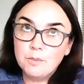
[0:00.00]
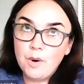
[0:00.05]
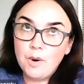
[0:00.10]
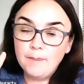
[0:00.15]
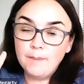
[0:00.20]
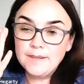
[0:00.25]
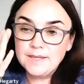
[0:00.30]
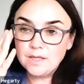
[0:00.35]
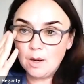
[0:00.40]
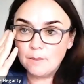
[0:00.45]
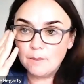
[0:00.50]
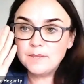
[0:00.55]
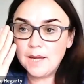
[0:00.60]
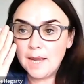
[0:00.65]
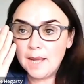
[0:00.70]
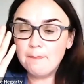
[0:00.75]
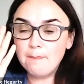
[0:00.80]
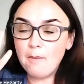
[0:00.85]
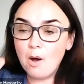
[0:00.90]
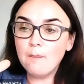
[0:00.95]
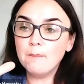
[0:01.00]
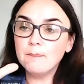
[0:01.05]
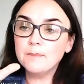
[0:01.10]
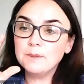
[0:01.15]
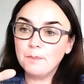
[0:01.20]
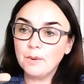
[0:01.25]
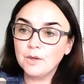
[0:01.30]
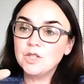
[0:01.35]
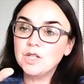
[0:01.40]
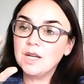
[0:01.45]
probably stop saying moms,
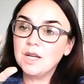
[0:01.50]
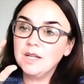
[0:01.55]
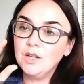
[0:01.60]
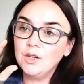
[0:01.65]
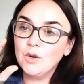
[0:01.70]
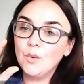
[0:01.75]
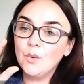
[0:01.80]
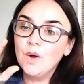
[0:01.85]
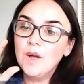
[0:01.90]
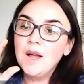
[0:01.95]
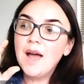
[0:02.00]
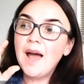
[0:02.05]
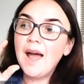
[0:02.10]
but you know,